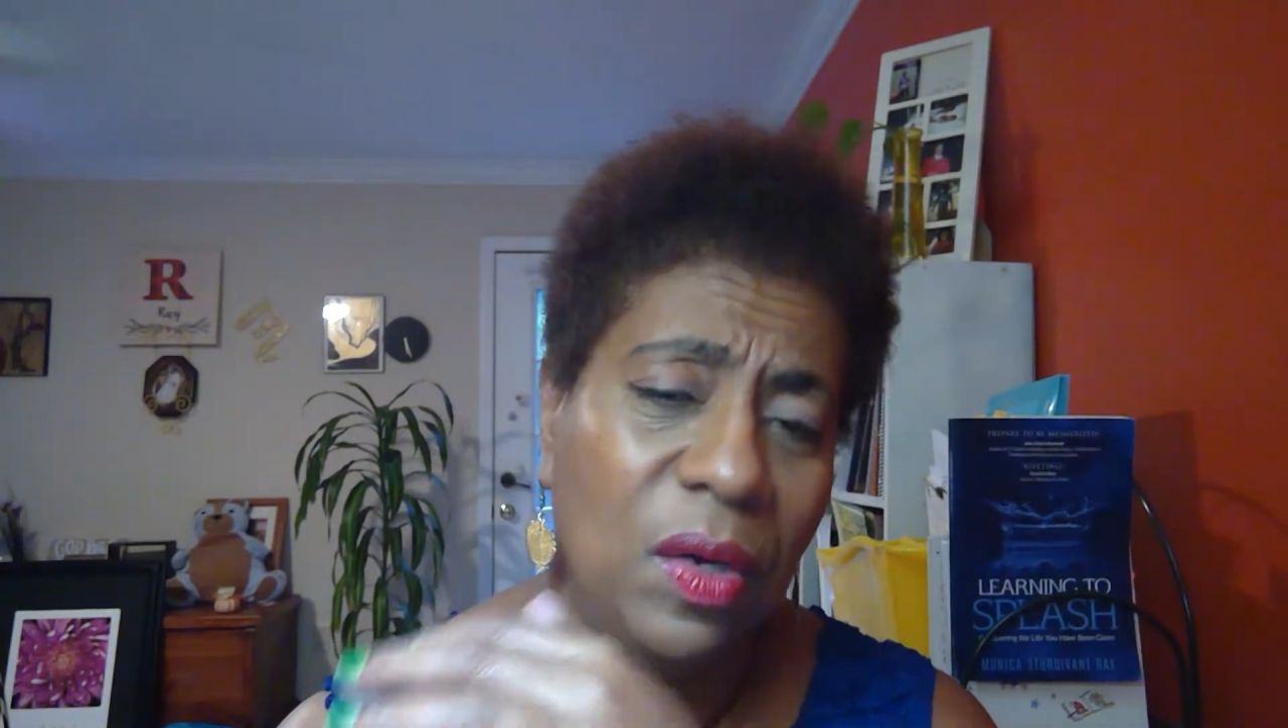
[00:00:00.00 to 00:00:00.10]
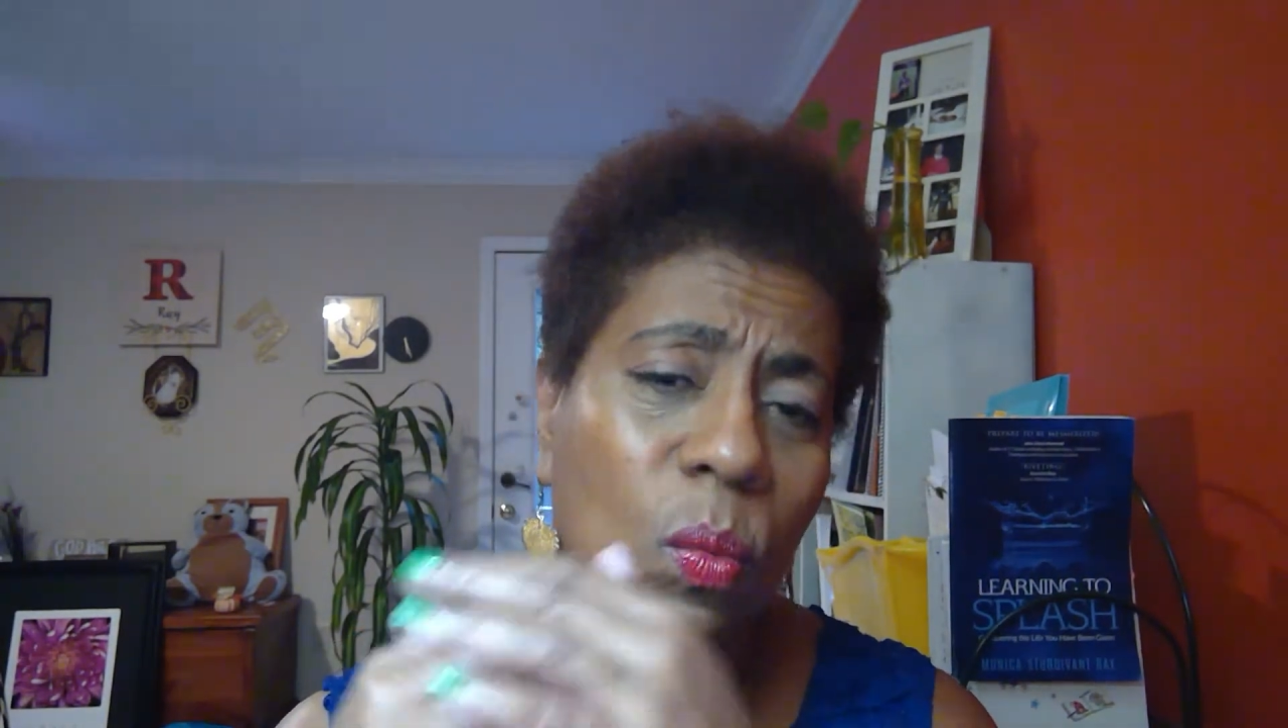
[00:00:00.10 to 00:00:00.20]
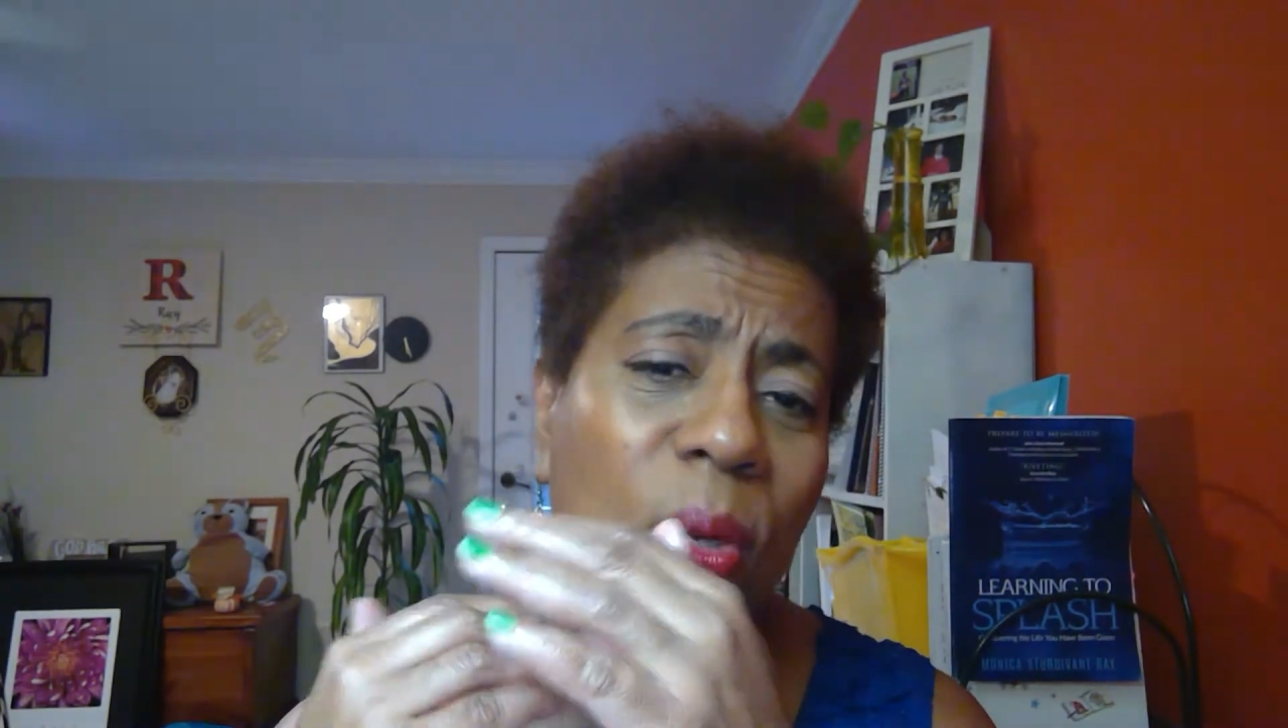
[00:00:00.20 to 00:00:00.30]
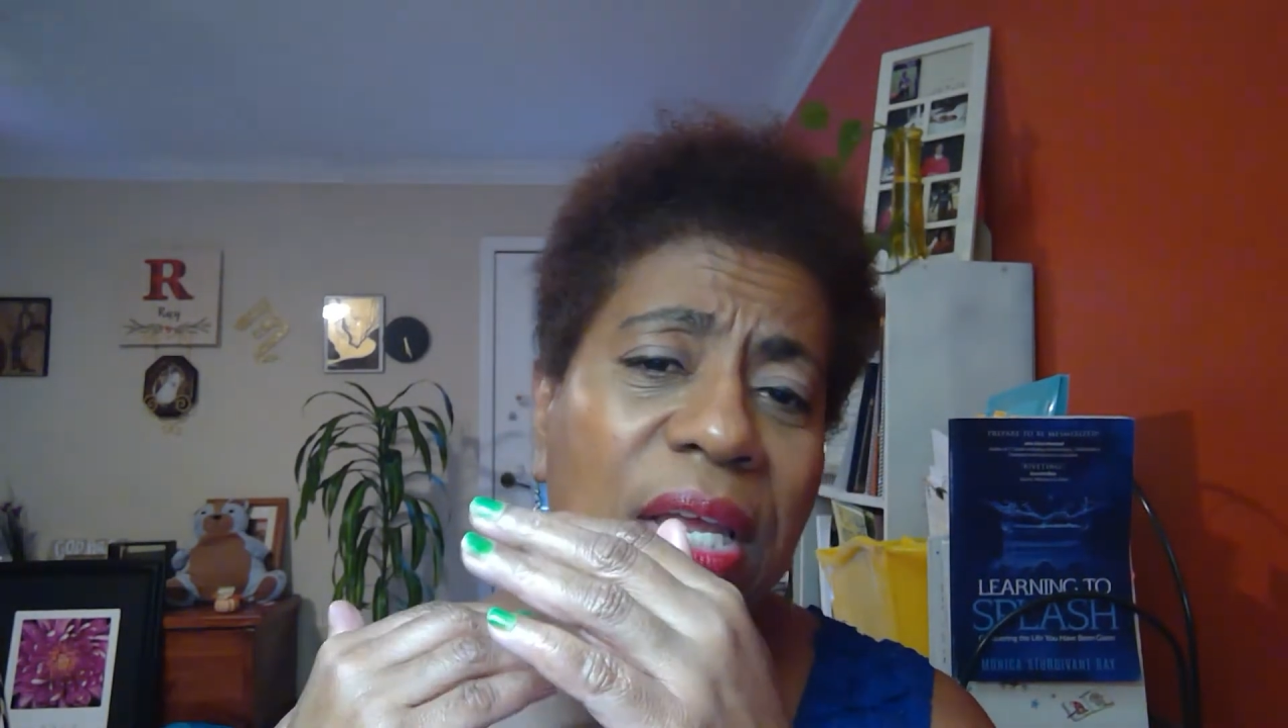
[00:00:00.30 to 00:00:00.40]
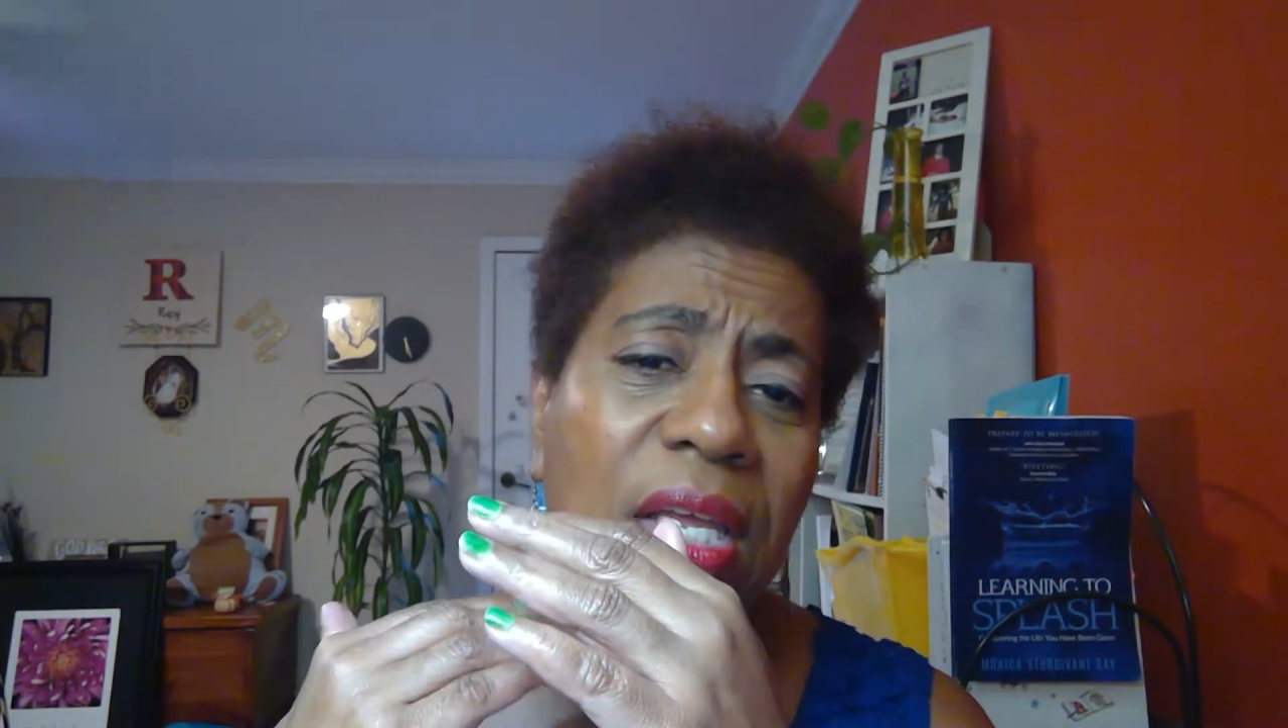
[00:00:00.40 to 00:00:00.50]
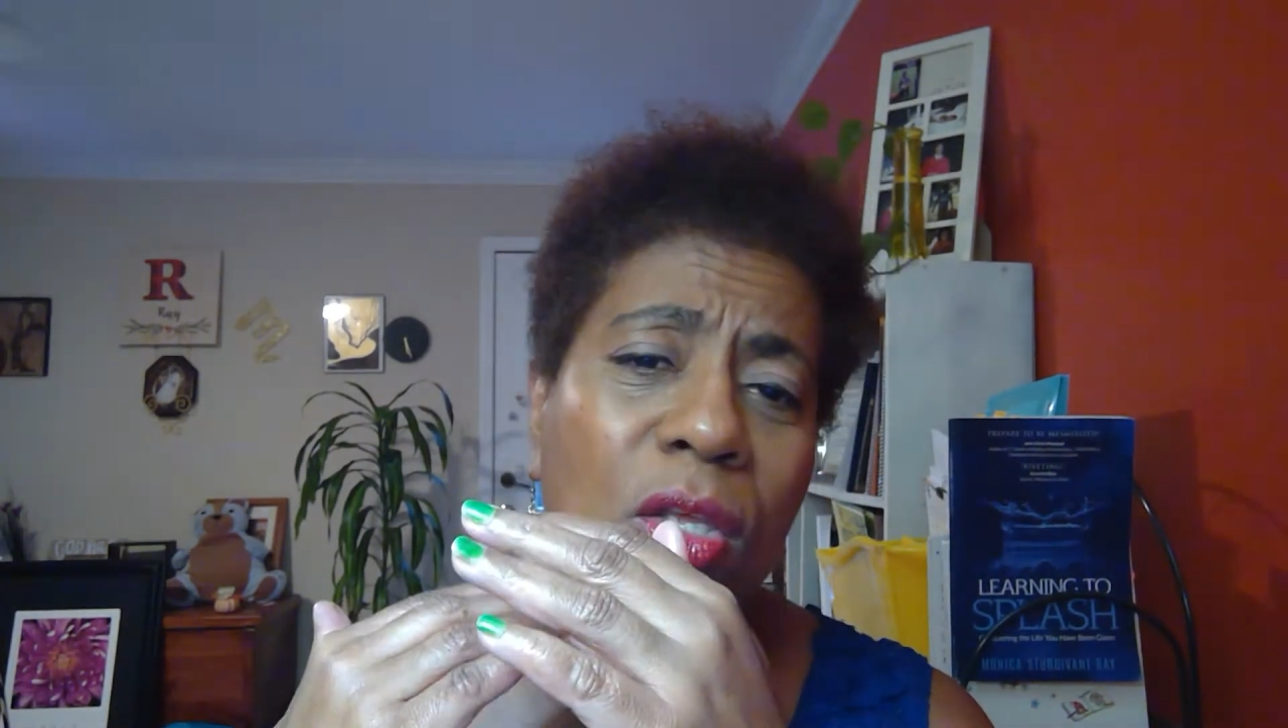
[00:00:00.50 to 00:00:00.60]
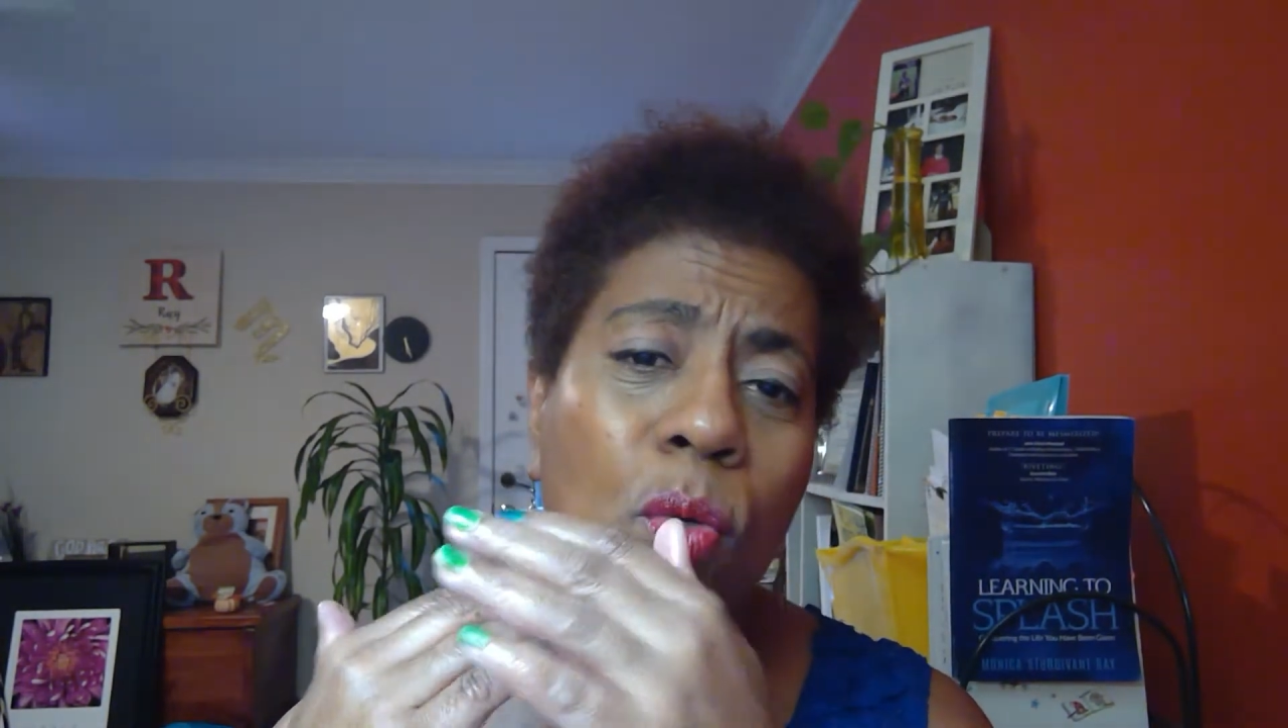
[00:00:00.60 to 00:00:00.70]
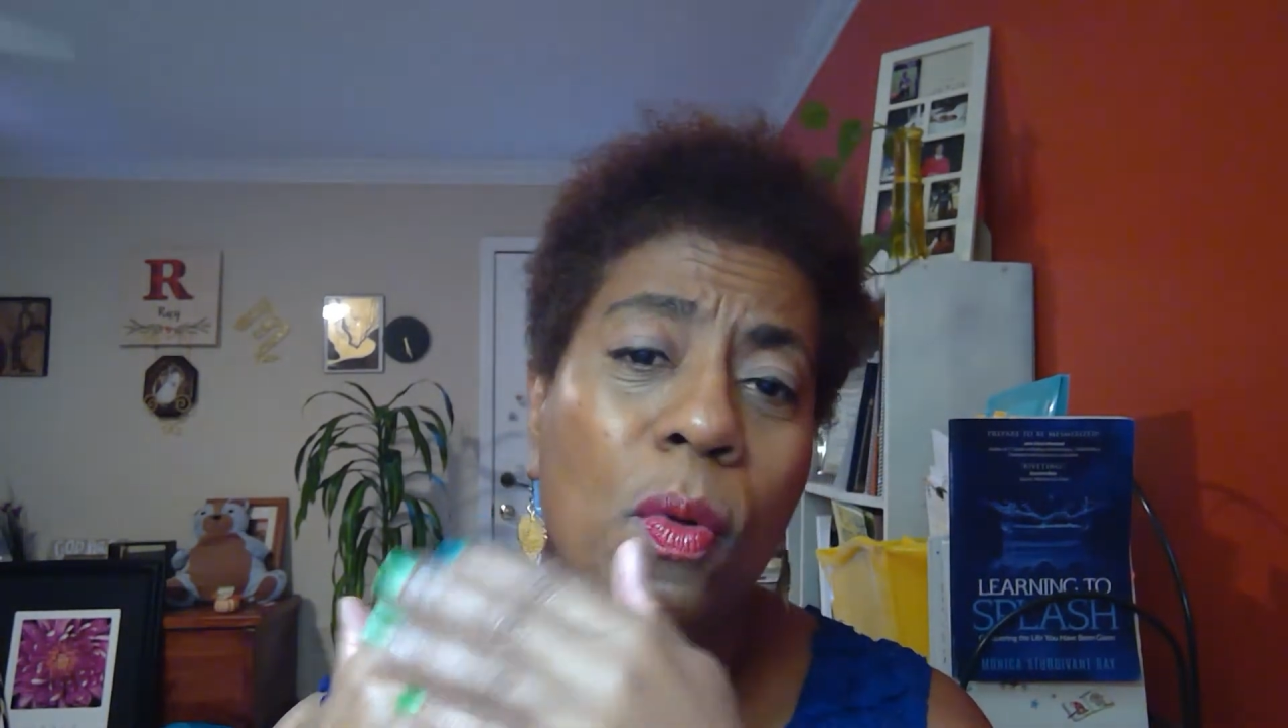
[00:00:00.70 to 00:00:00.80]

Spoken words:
You